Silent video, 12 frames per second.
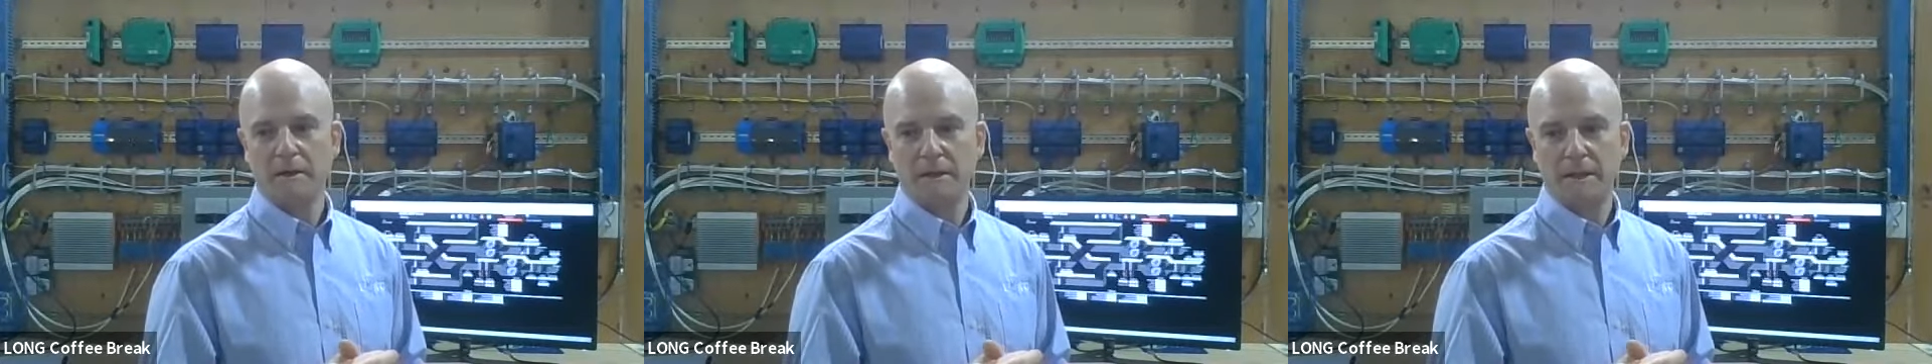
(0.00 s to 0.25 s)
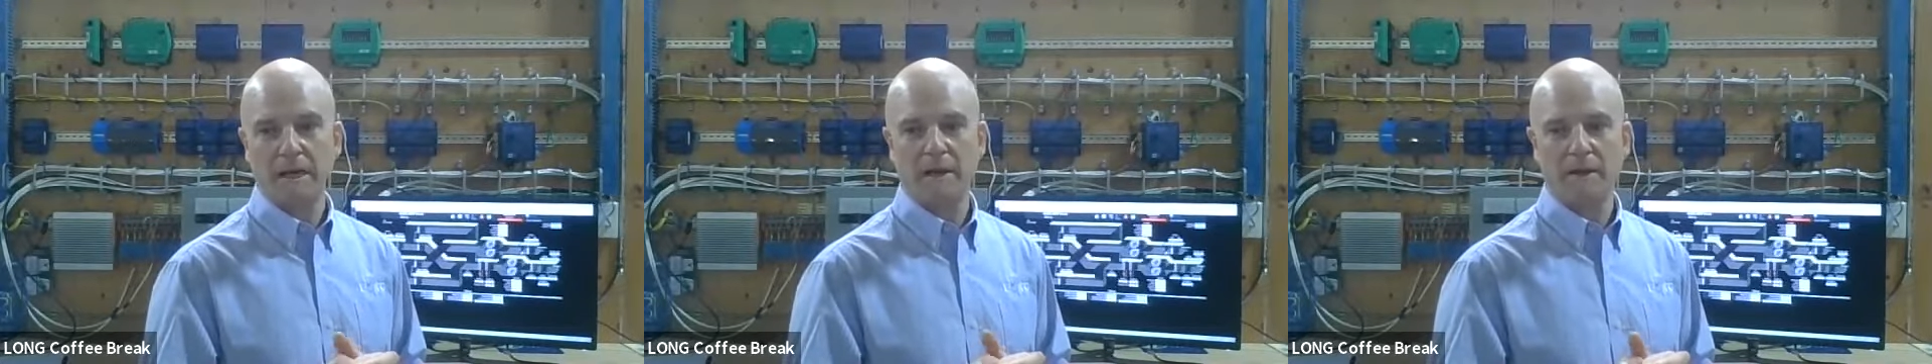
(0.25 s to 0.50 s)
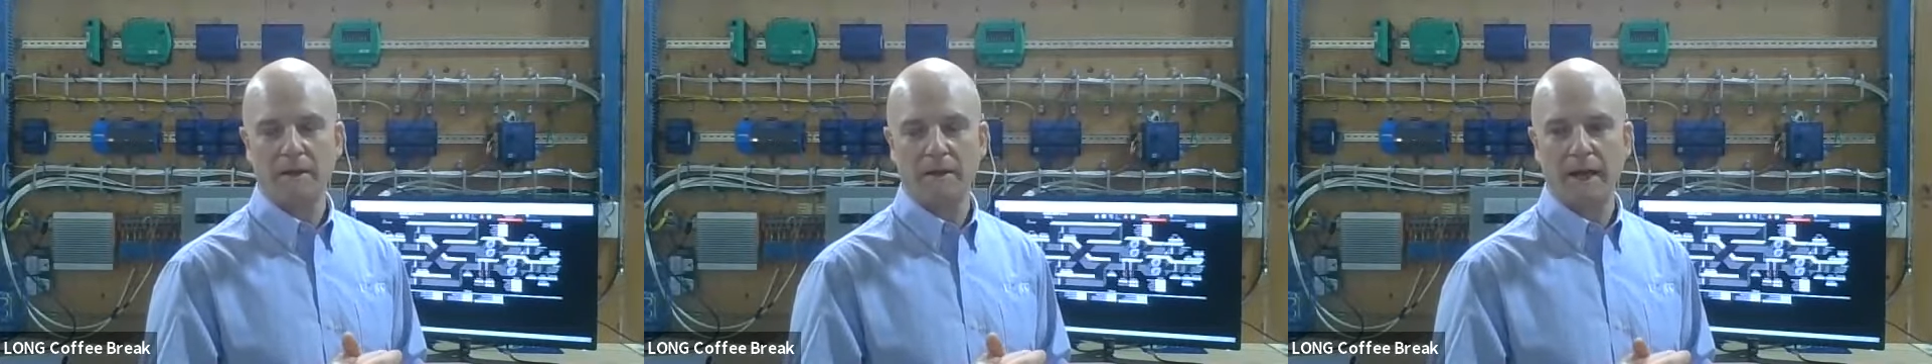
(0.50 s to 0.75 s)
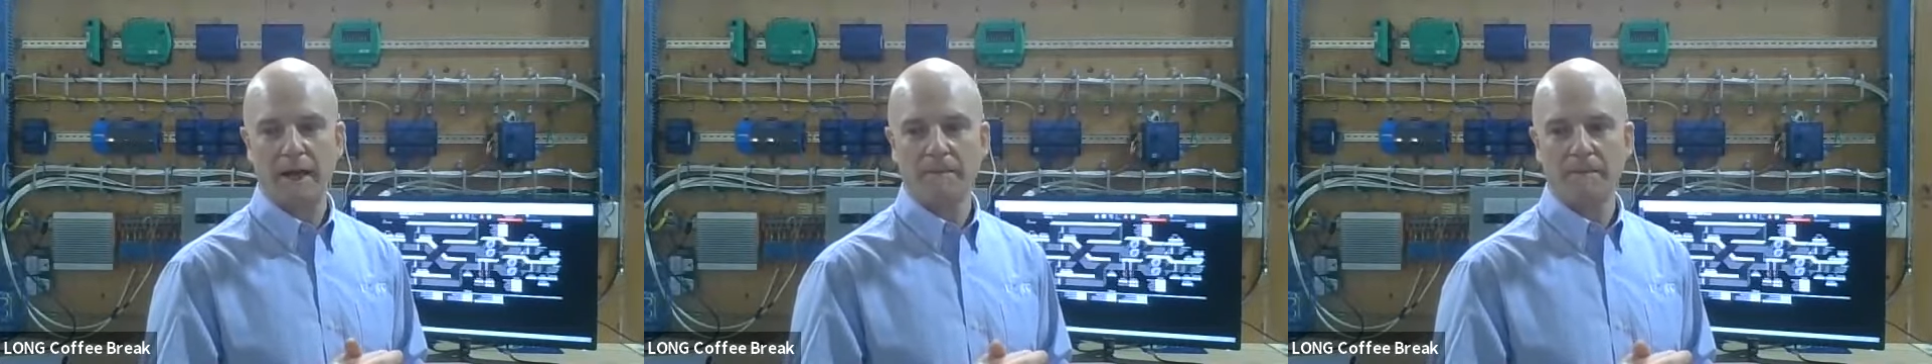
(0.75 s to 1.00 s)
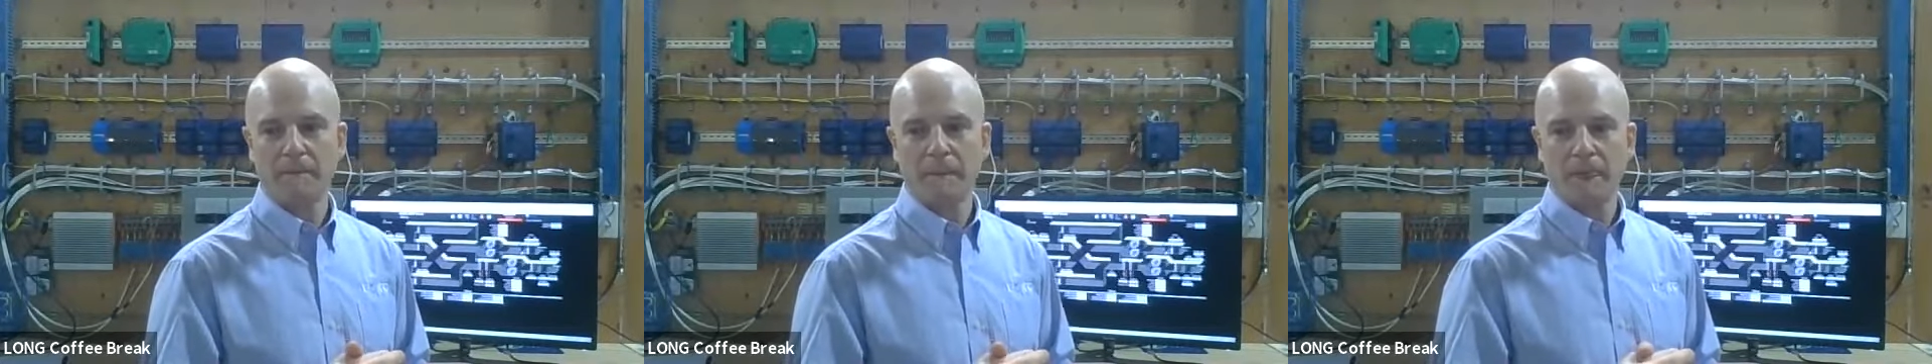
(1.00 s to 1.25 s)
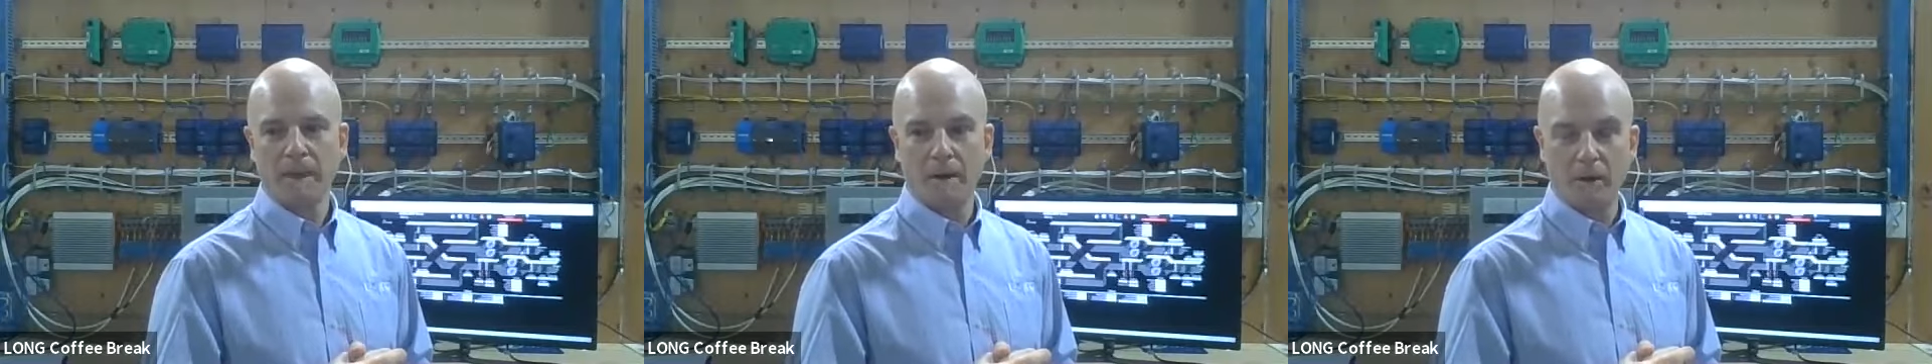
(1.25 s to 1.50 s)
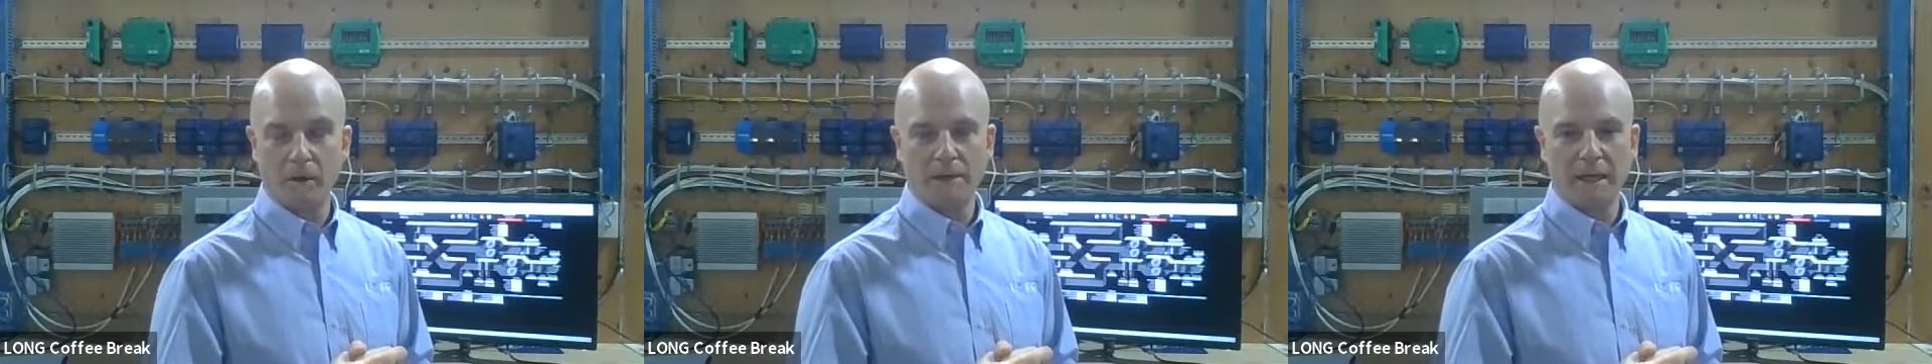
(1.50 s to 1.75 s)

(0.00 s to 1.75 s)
taken on those